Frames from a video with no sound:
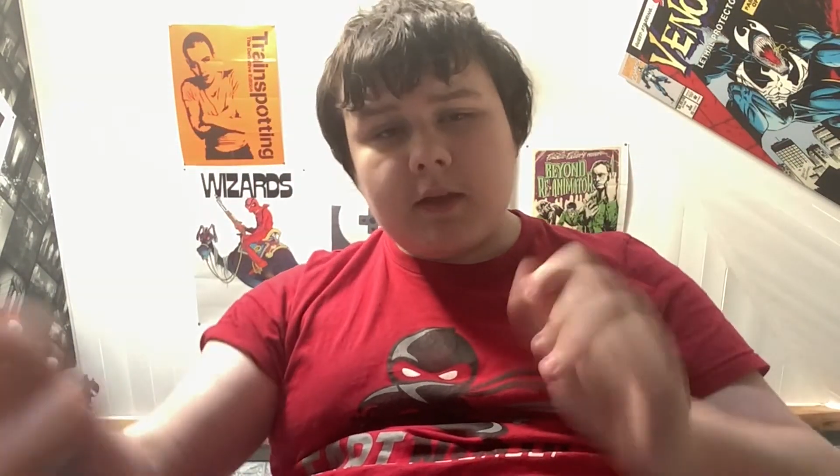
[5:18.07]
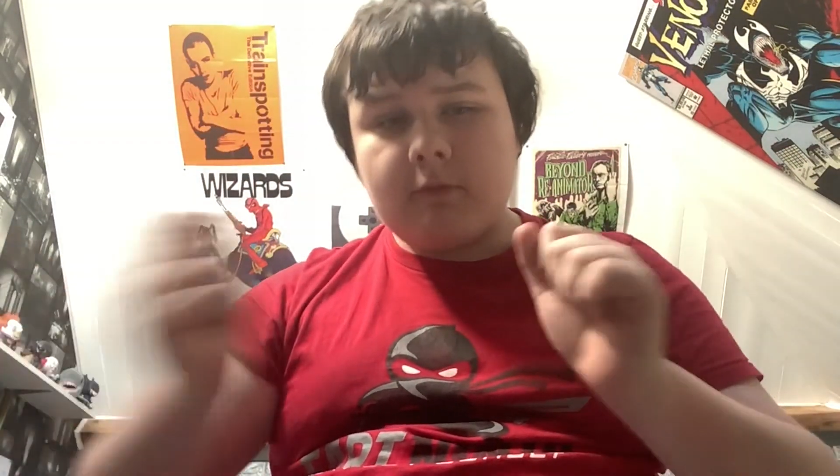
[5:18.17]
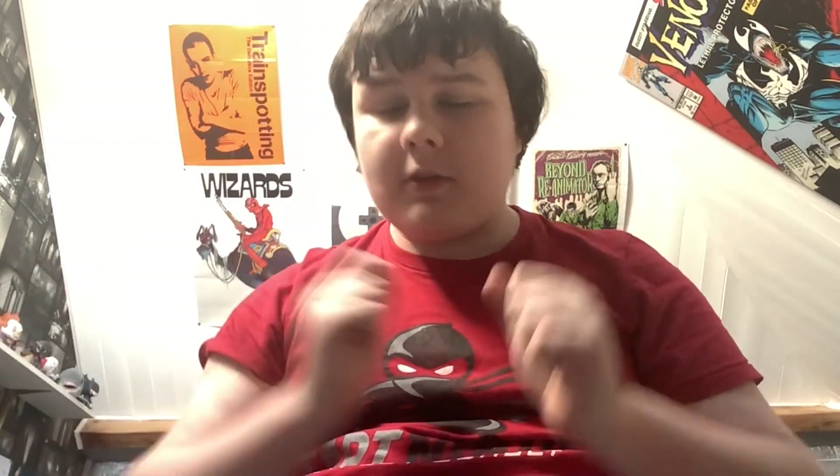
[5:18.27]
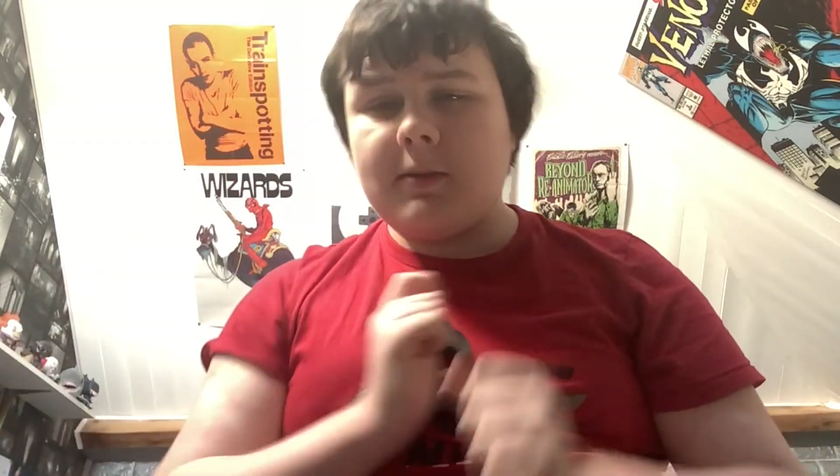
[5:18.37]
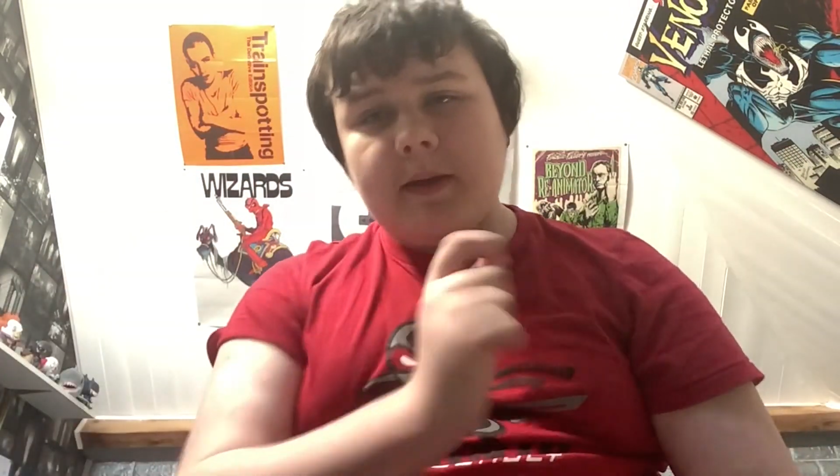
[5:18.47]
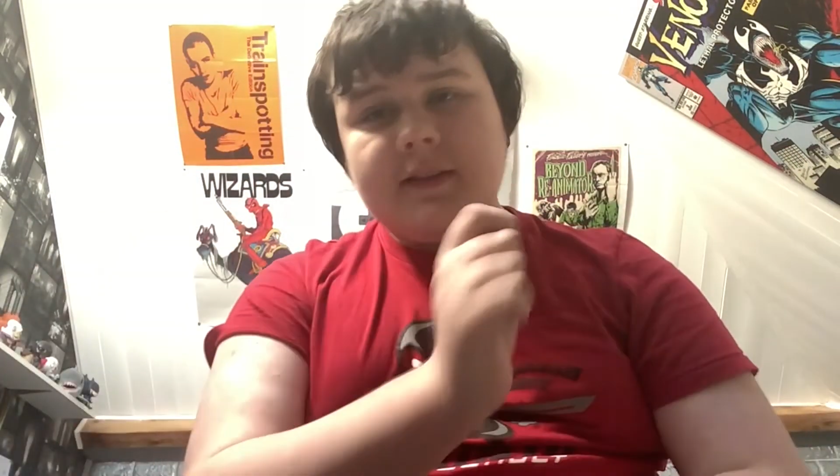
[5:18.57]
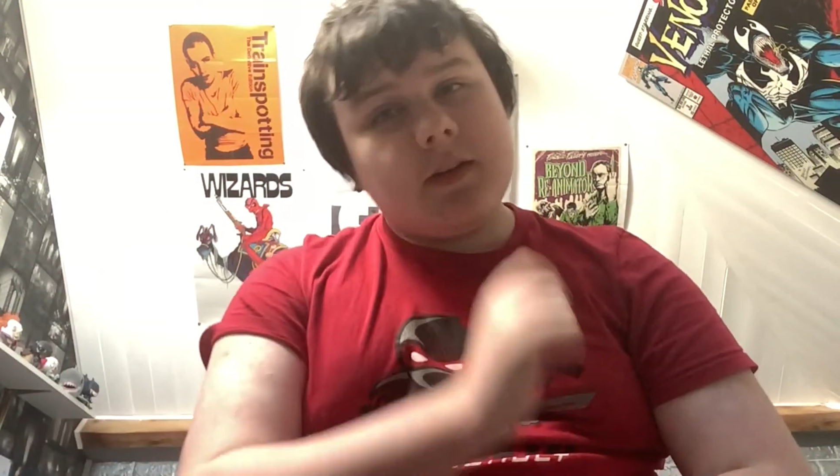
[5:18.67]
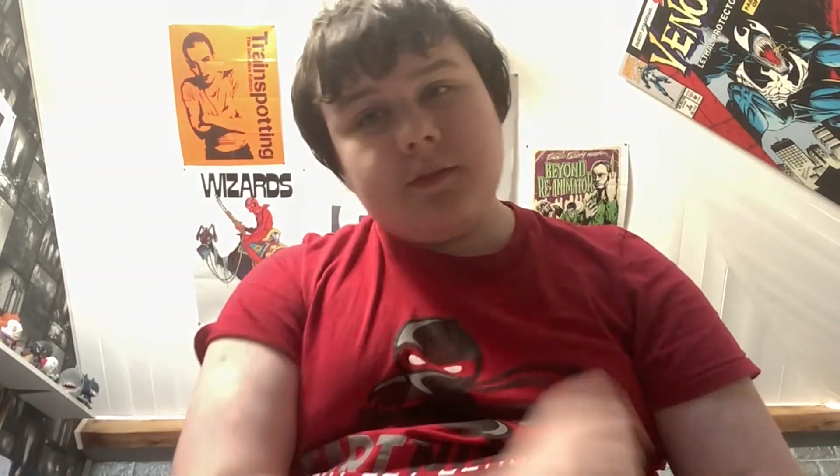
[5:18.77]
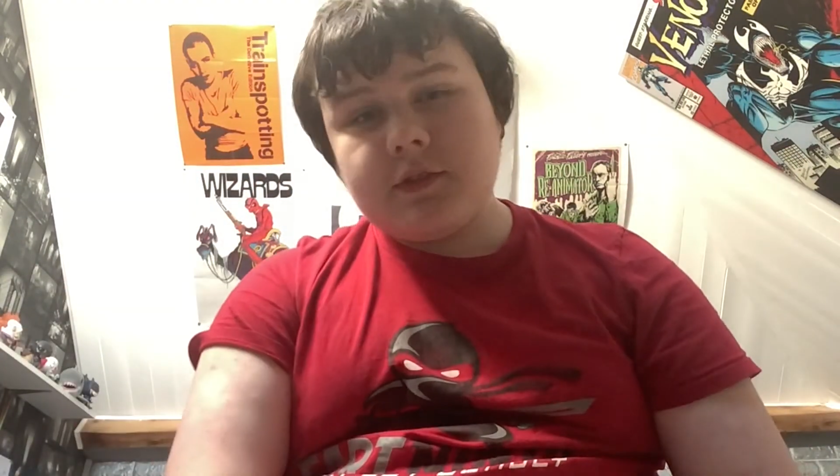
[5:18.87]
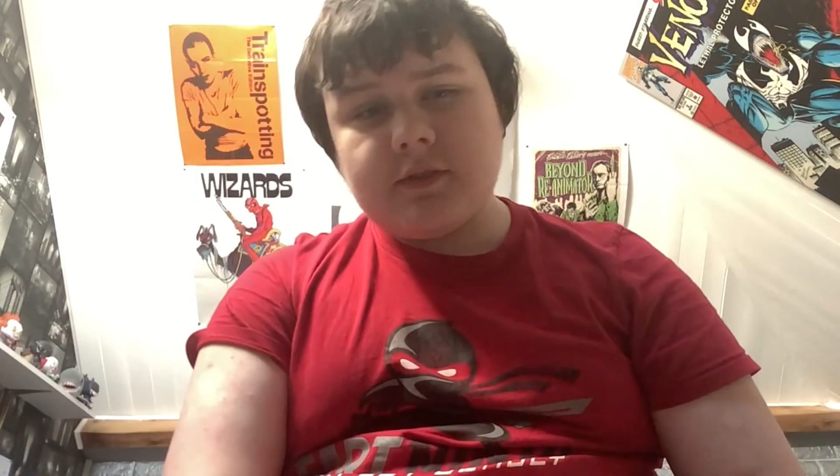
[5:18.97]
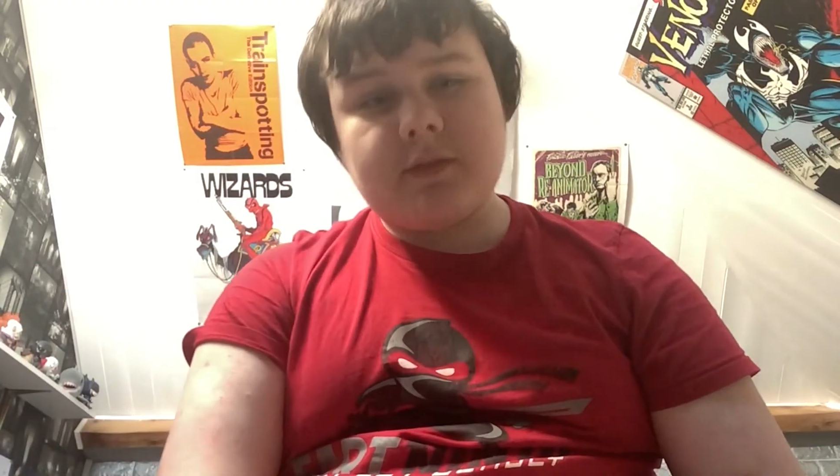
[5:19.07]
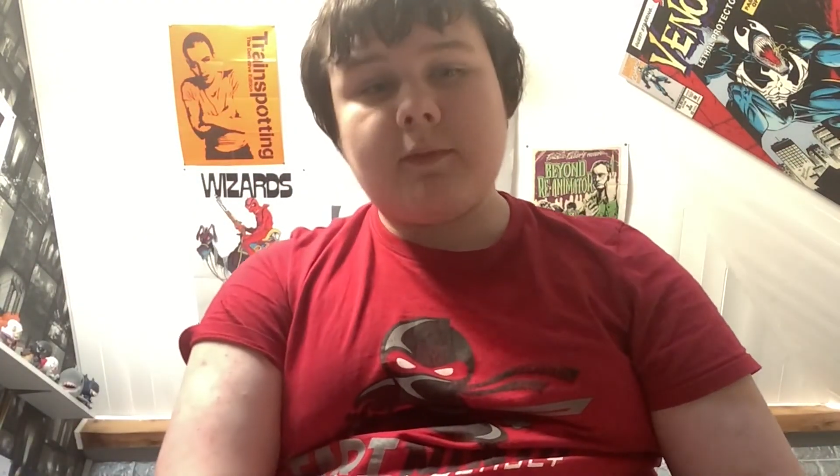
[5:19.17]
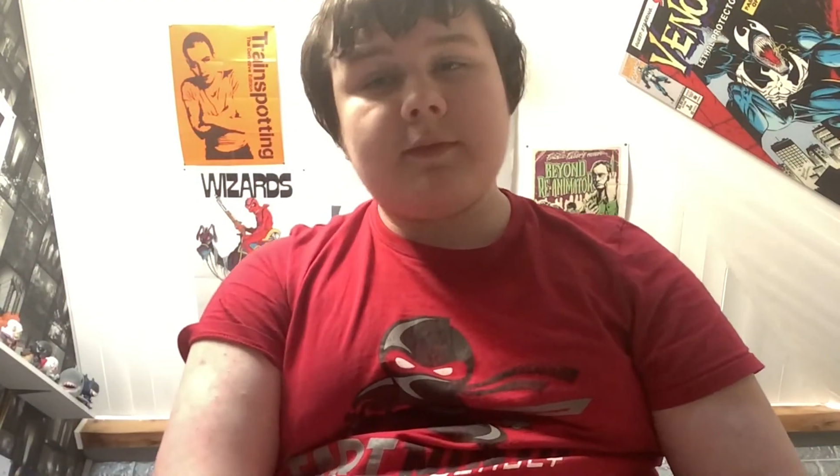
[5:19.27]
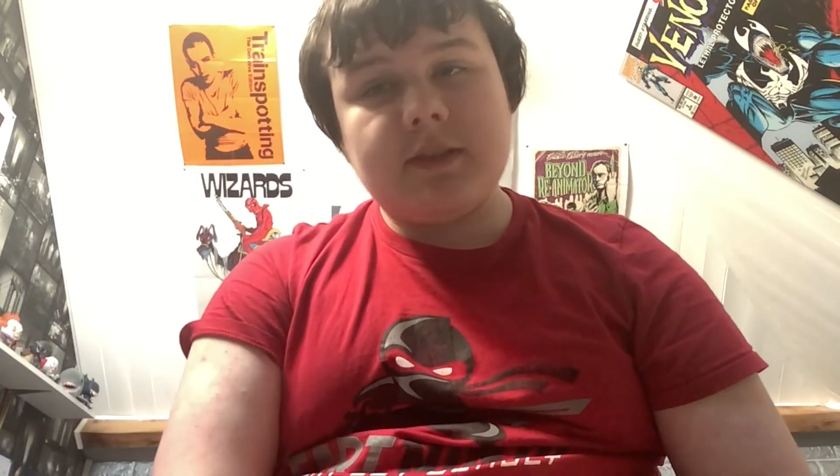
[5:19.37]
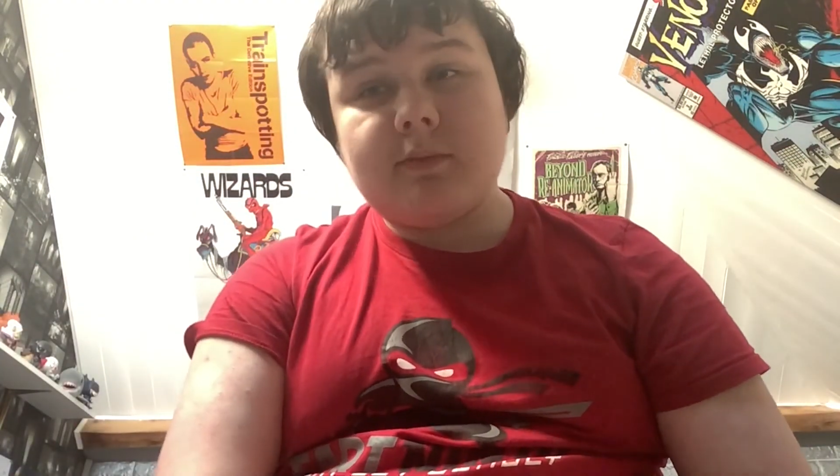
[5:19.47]
one of the best TV shows I've ever
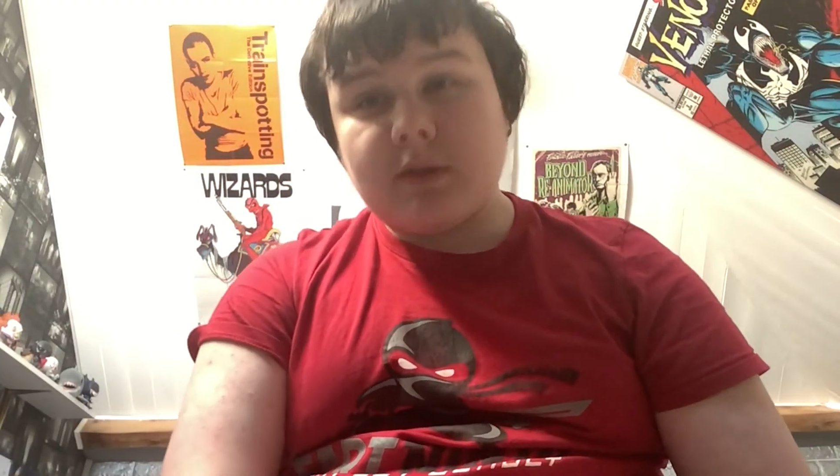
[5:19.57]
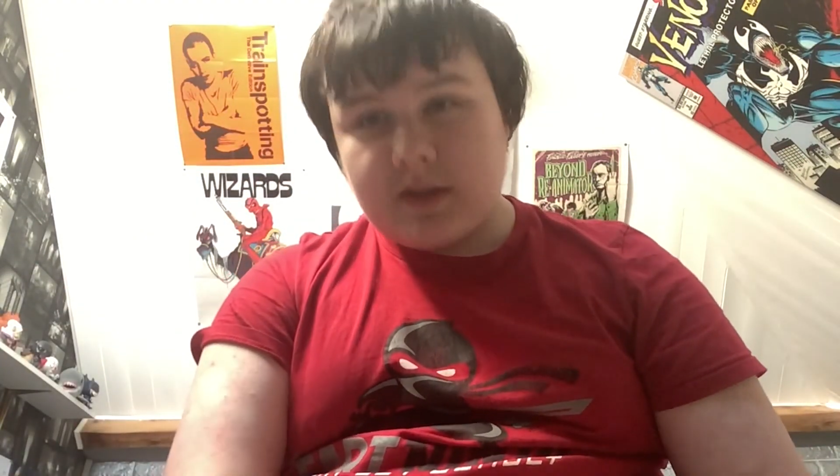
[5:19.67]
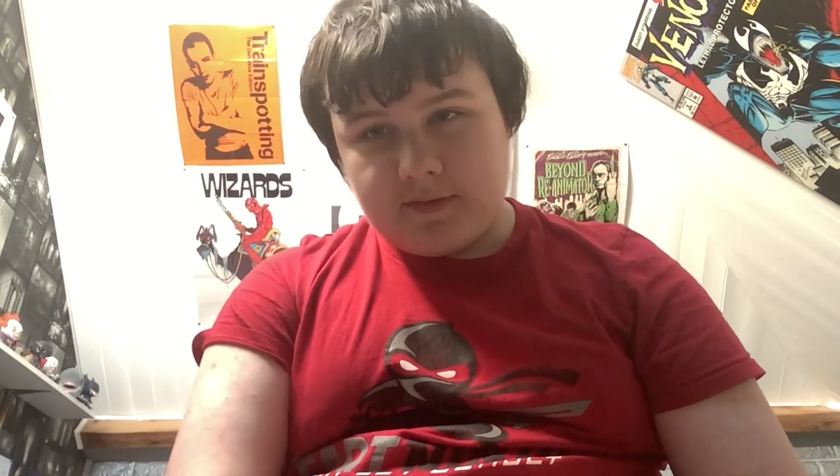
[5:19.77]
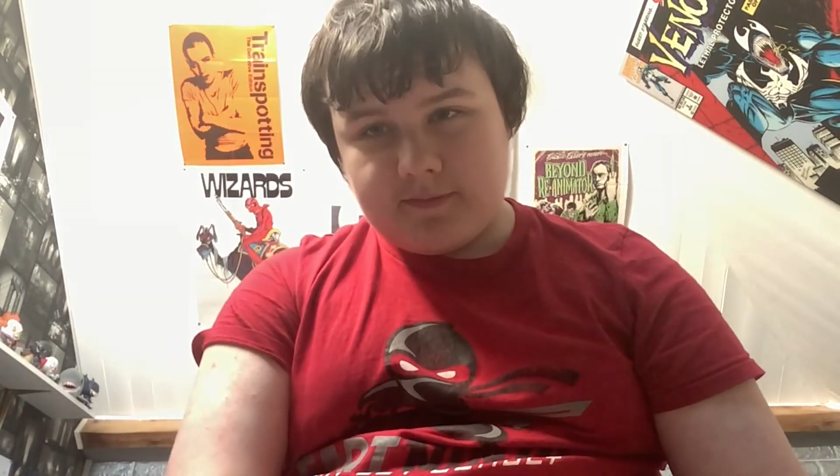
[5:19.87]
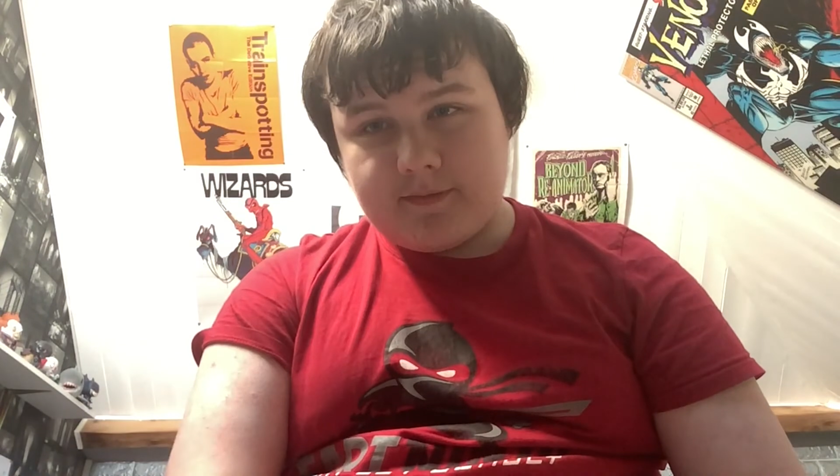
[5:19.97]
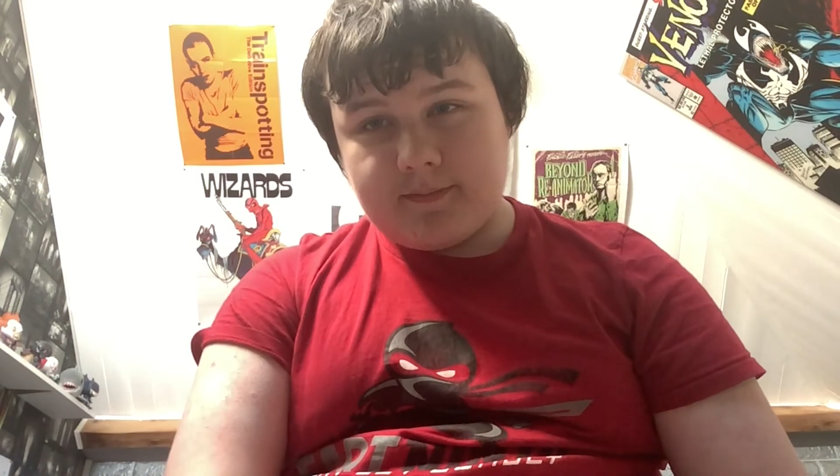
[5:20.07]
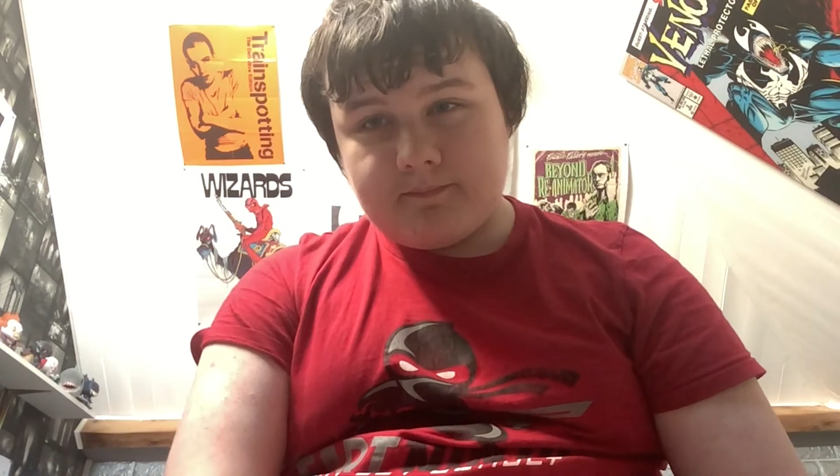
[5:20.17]
seen in my life.